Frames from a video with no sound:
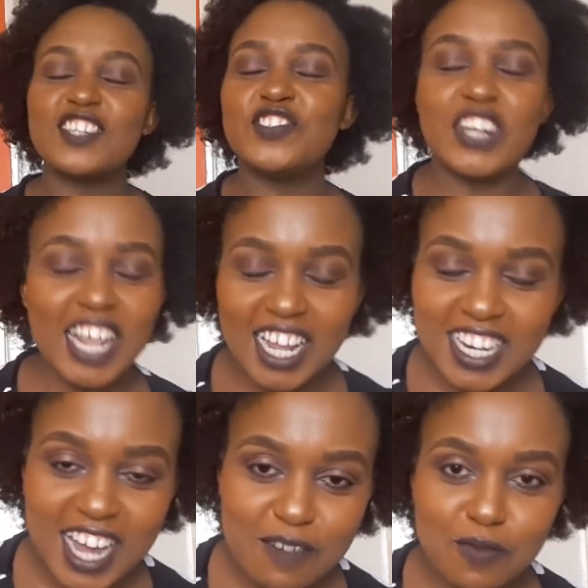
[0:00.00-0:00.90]
John-Allan
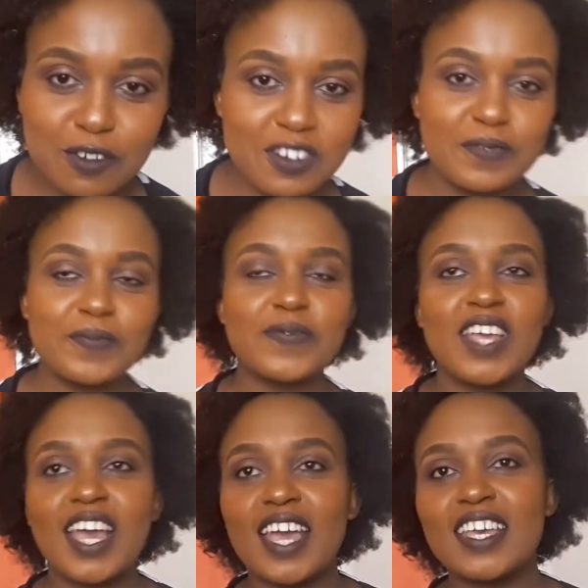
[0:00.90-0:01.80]
Namu.
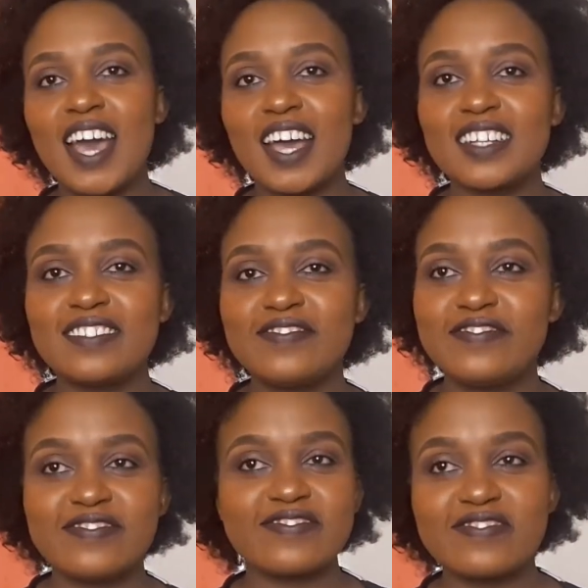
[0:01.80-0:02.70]
Yeah,
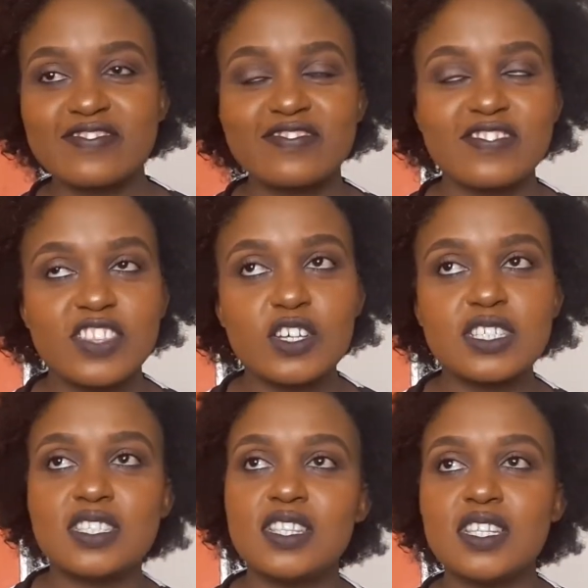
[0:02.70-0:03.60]
those
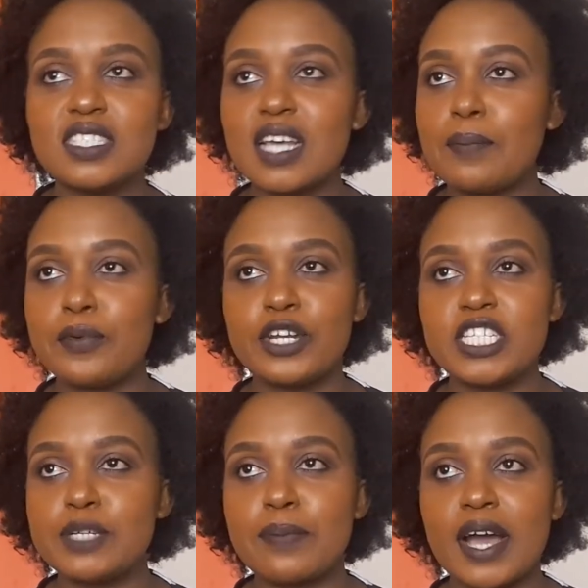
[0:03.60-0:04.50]
those are
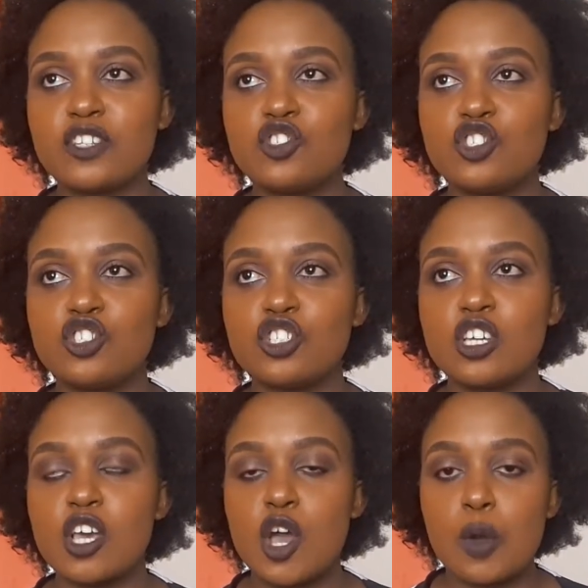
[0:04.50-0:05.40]
pretty much
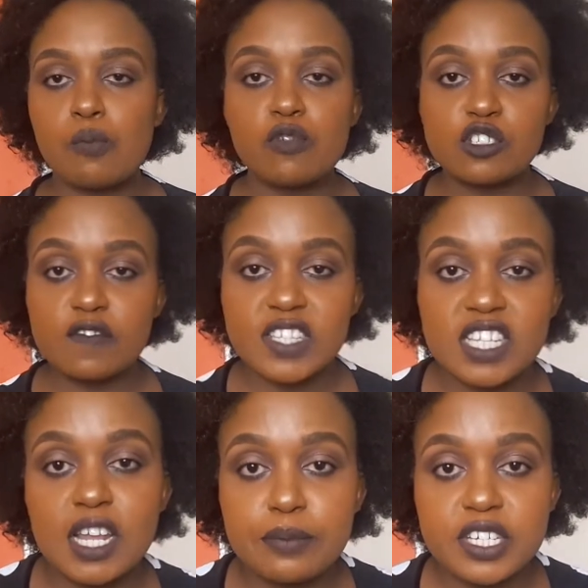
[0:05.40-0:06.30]
most of the
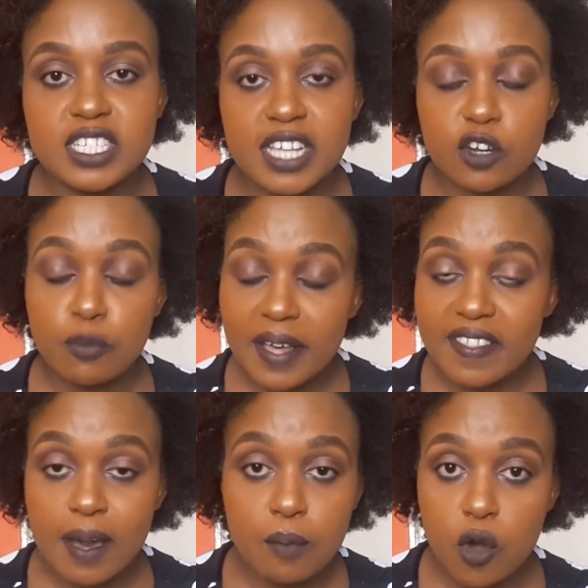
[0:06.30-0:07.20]
celebrities I know, but there
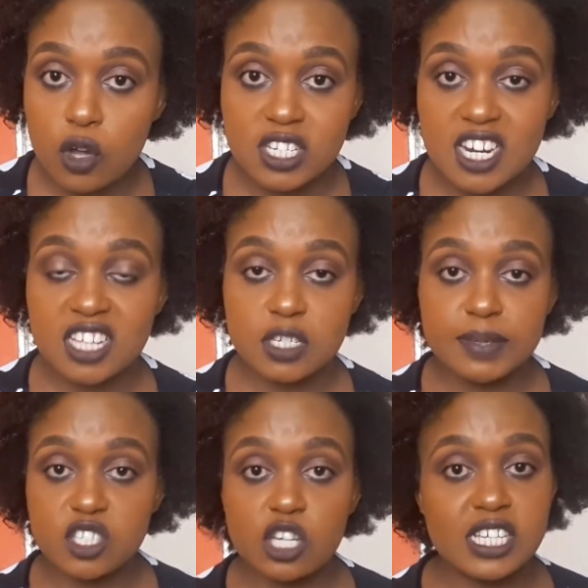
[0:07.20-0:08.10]
are more. Trust me,
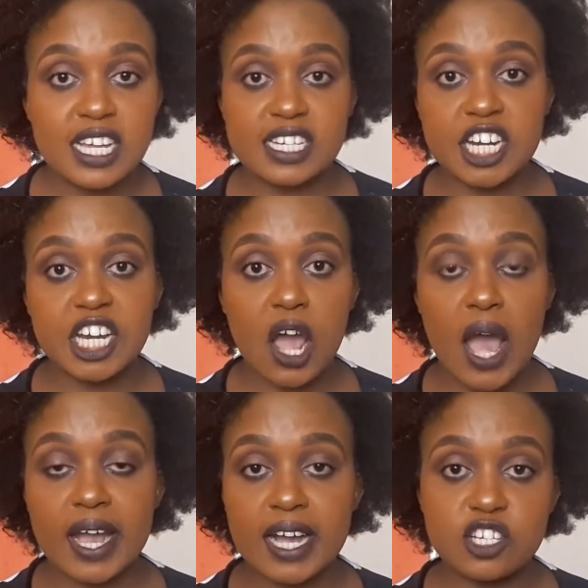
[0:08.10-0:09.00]
it's only that right now I
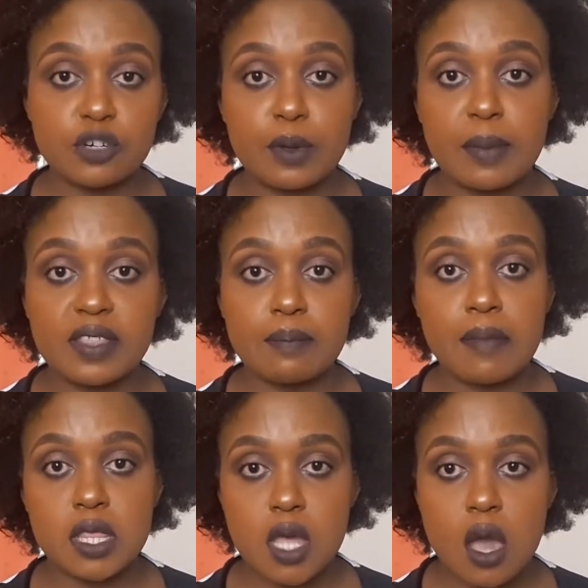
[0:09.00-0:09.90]
can't remember them, but
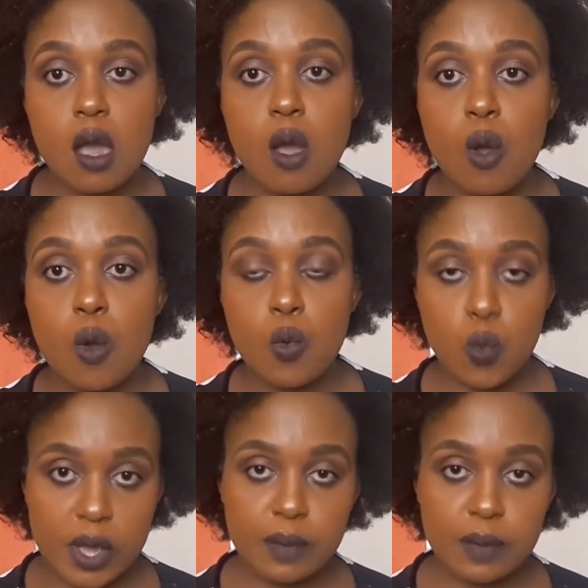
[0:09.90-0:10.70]
there are way